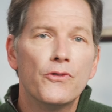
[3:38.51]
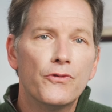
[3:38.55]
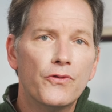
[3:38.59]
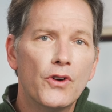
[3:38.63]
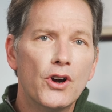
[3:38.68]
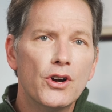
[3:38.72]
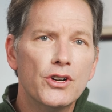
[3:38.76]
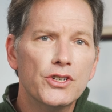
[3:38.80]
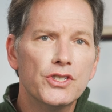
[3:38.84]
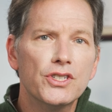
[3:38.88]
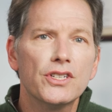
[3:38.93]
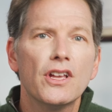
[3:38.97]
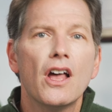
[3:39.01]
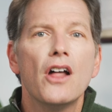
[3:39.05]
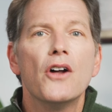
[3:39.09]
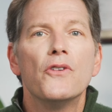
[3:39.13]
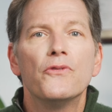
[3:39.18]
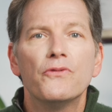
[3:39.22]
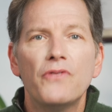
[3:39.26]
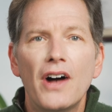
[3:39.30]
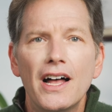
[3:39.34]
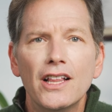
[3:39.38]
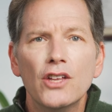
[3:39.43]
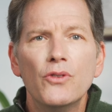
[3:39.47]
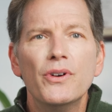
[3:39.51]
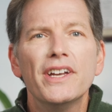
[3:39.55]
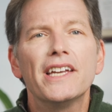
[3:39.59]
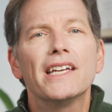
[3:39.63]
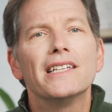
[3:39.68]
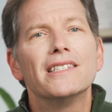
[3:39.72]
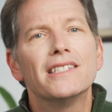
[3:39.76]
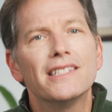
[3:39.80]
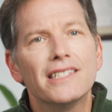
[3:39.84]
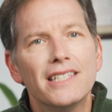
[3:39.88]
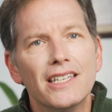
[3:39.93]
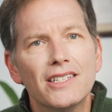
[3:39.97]
First, follow a
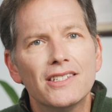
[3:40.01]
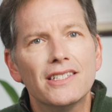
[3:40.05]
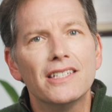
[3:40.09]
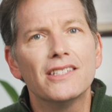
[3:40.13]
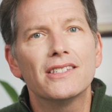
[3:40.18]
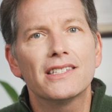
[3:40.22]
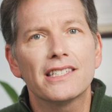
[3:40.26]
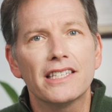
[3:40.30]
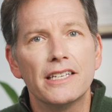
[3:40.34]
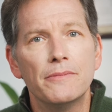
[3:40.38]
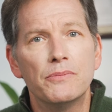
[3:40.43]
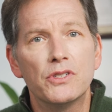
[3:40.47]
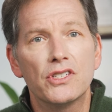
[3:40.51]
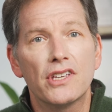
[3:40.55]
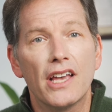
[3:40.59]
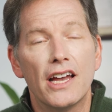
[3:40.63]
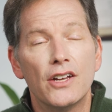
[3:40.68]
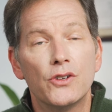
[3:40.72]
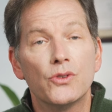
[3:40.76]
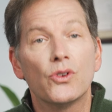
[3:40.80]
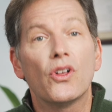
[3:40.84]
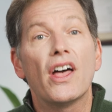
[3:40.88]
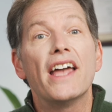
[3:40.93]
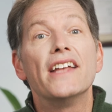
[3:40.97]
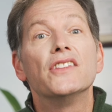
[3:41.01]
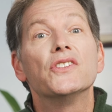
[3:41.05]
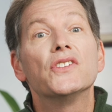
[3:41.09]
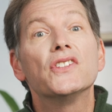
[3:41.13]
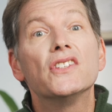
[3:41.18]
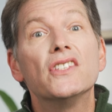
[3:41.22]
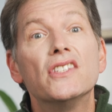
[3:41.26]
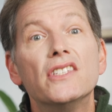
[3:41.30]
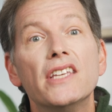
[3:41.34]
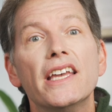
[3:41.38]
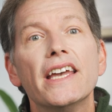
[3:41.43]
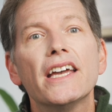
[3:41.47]
consistent sleep schedule and
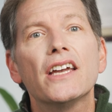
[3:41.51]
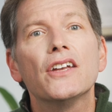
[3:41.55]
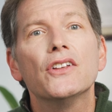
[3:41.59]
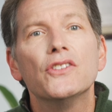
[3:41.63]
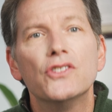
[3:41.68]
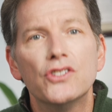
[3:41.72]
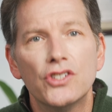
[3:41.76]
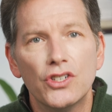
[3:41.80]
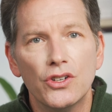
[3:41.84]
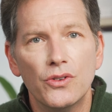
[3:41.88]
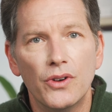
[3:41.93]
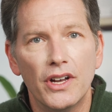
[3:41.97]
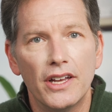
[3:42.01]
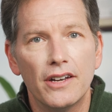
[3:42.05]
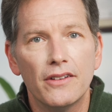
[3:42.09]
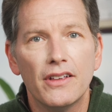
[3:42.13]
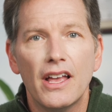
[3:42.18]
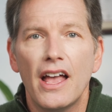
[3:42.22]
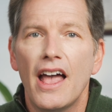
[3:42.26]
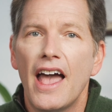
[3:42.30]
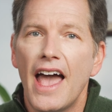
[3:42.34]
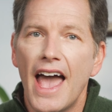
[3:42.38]
stick to it.